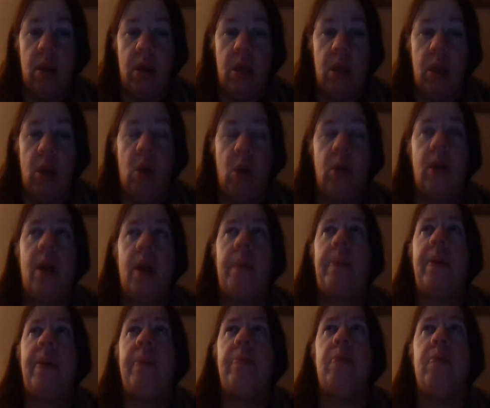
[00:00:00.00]
a lot of
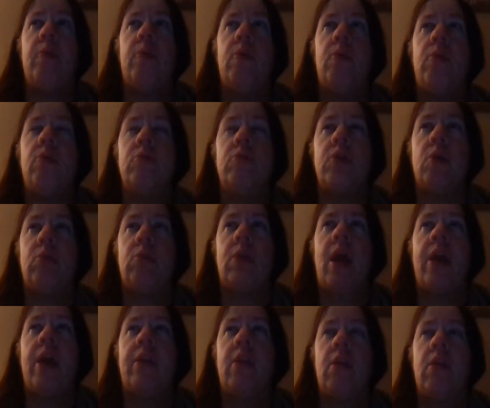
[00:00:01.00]
people who don't
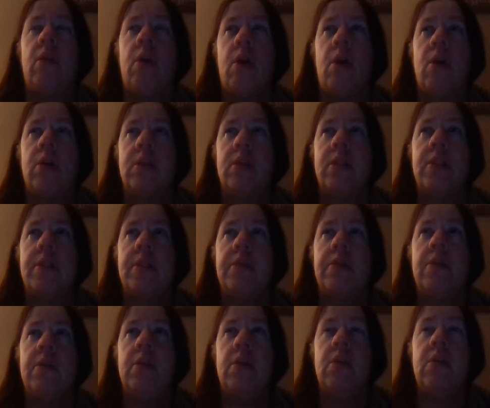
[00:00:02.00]
like the laws
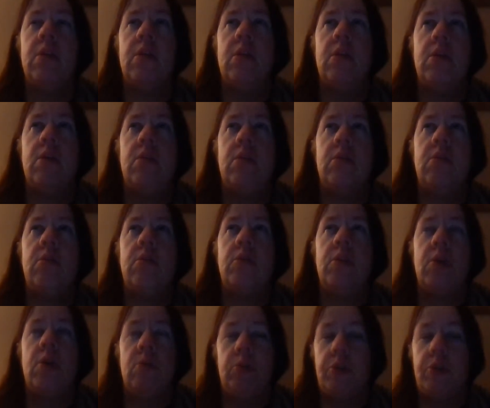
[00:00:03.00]

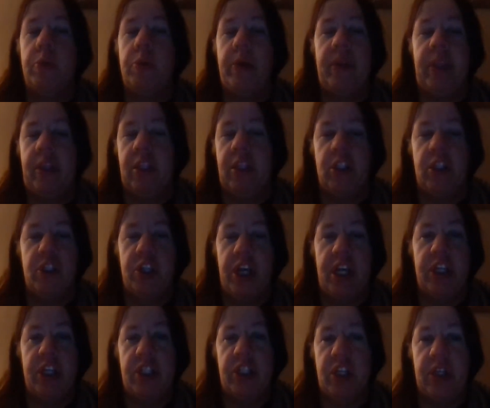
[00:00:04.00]
don't do anything to
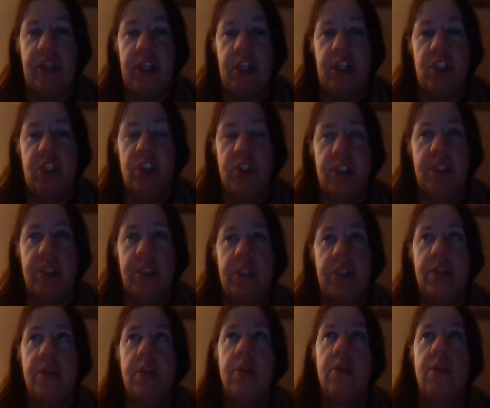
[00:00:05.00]
change it. They
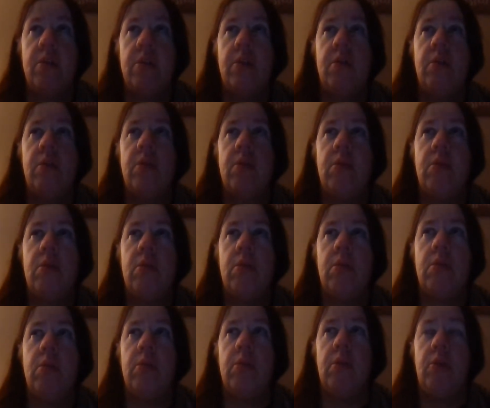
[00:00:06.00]
just
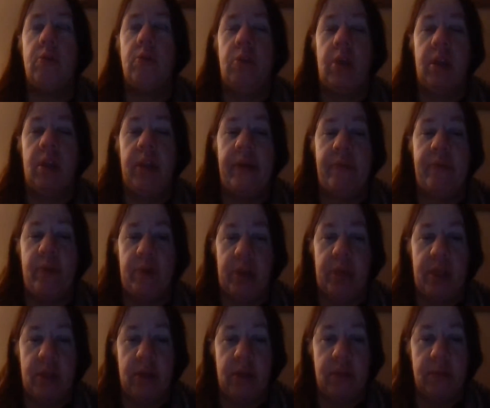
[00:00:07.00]
learn to live with
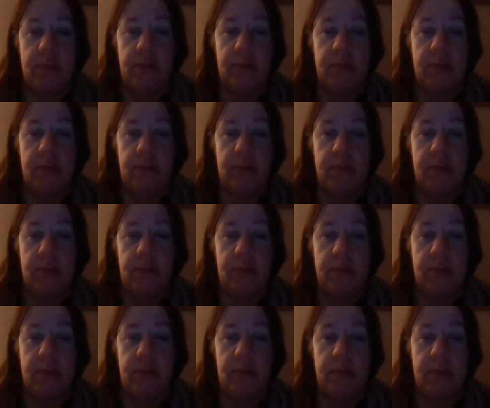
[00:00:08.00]
it.